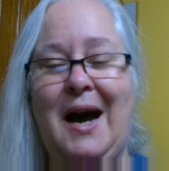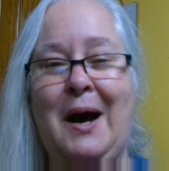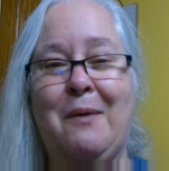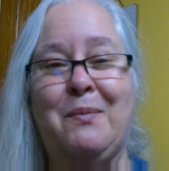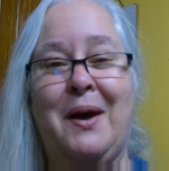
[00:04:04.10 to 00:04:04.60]

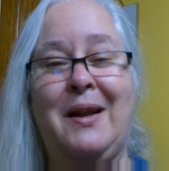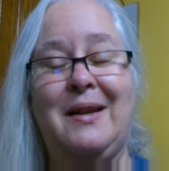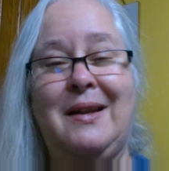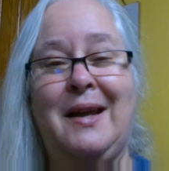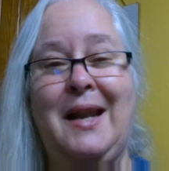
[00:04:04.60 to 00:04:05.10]
but
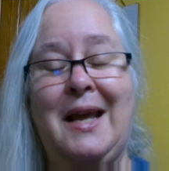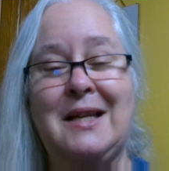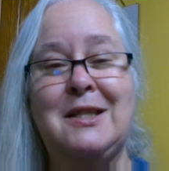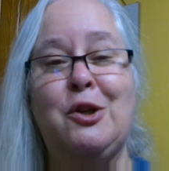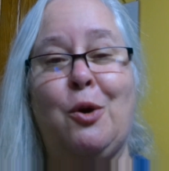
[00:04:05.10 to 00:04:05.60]
it
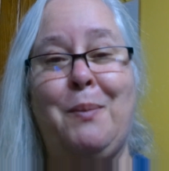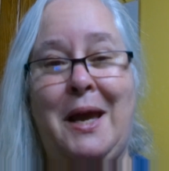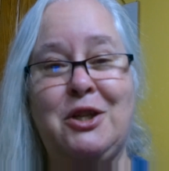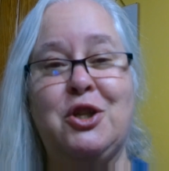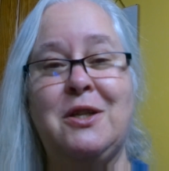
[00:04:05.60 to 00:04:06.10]
is an
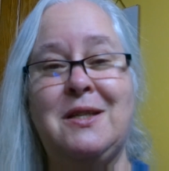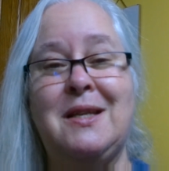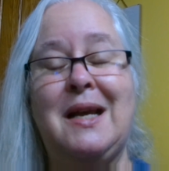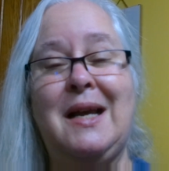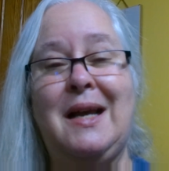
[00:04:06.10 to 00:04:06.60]

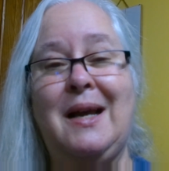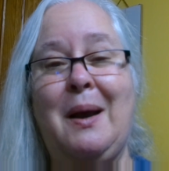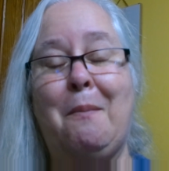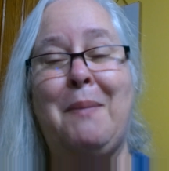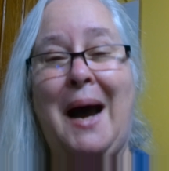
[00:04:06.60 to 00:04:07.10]
herbaceous
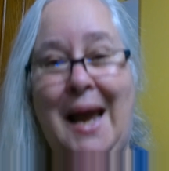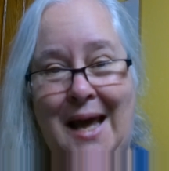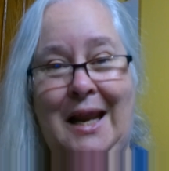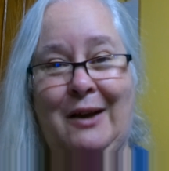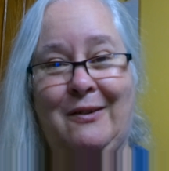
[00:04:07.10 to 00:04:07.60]

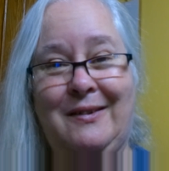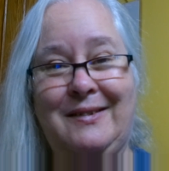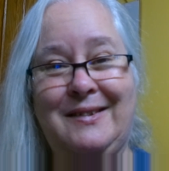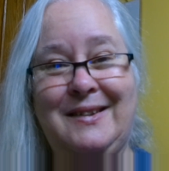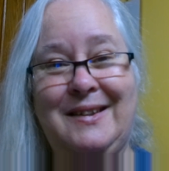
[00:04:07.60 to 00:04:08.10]
biennial
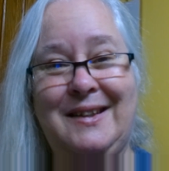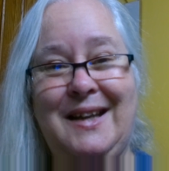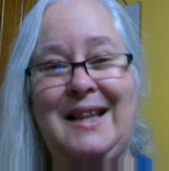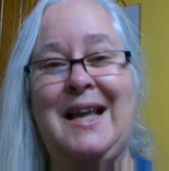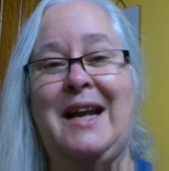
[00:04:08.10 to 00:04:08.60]

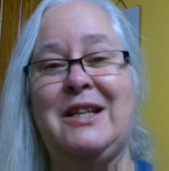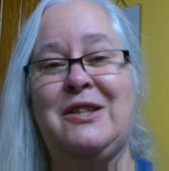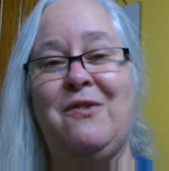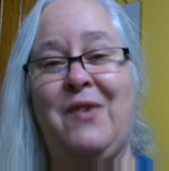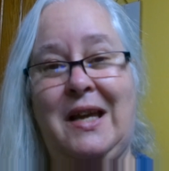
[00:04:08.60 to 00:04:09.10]
that
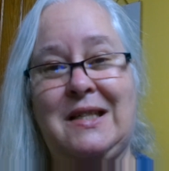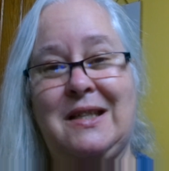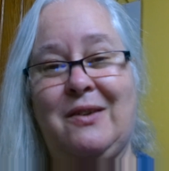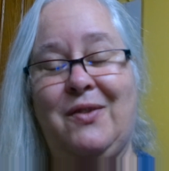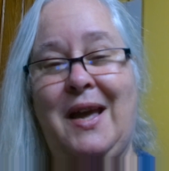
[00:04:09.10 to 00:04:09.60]
is invasive.